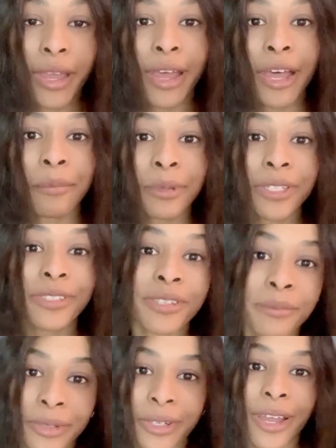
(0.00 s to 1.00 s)
Happy
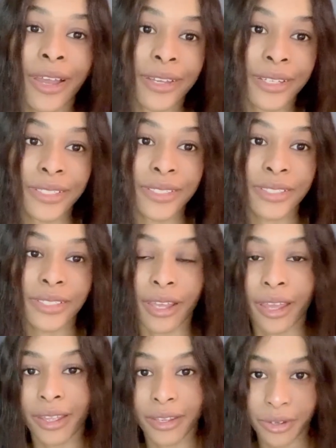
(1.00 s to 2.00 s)
December, guys.
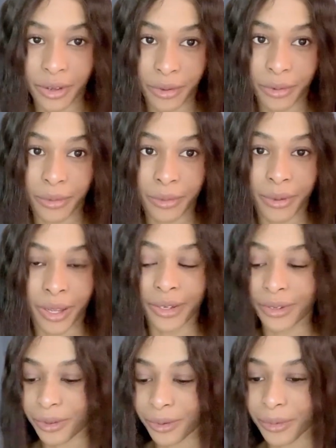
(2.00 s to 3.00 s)
I know,
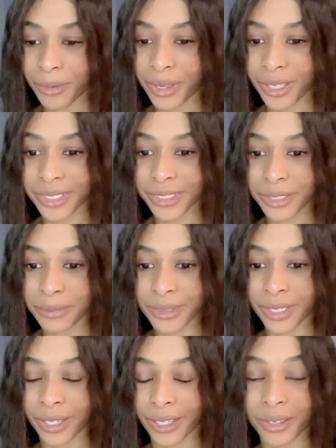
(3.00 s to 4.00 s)
I know. It seems
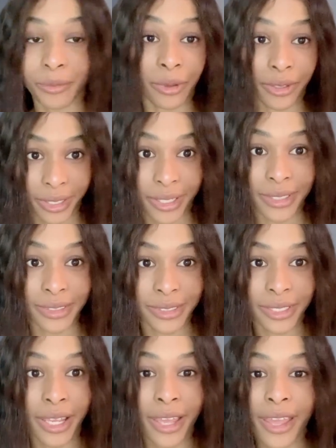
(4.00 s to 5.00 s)
like, well, it is.
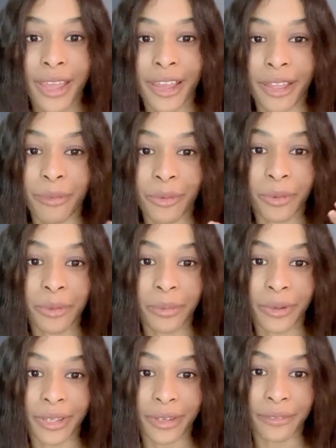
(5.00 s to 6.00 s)
I've been only
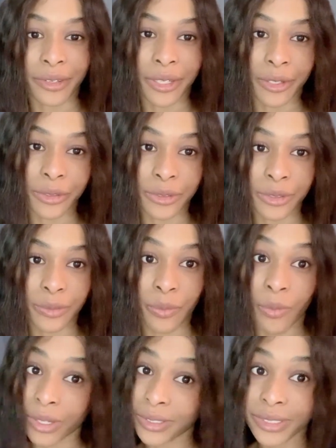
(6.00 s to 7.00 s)
putting out videos
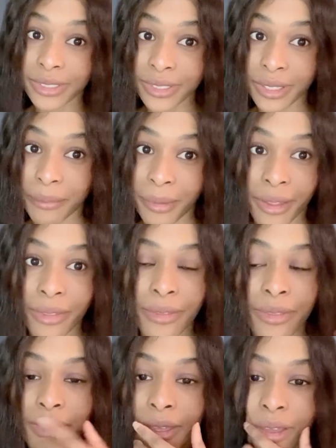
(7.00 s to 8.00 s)
once a month,
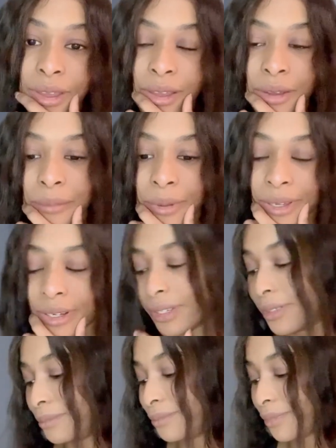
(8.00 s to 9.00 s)
but
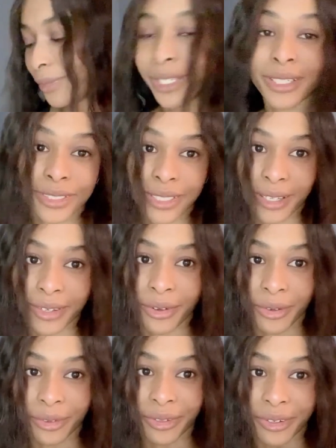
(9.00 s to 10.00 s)
um, like I said
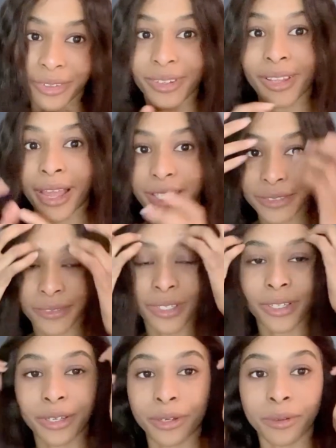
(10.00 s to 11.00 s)
earlier in the last
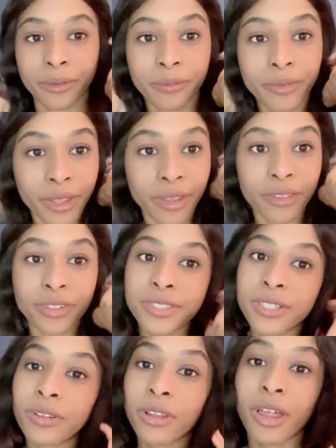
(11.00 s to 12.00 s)
video, there's
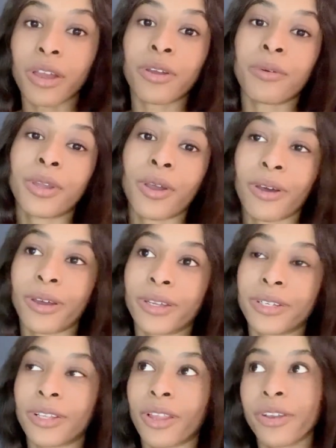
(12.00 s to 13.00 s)
still a lot going
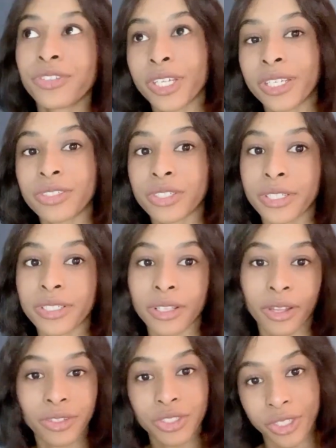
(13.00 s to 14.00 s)
on, a lot of changes, a
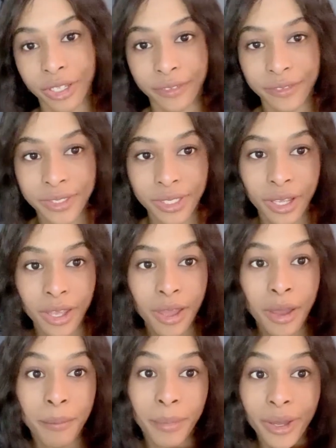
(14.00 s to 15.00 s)
lot of shifts,
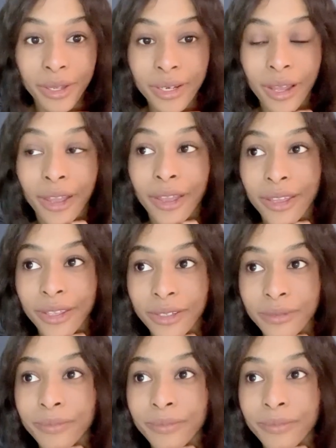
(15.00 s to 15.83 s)
but I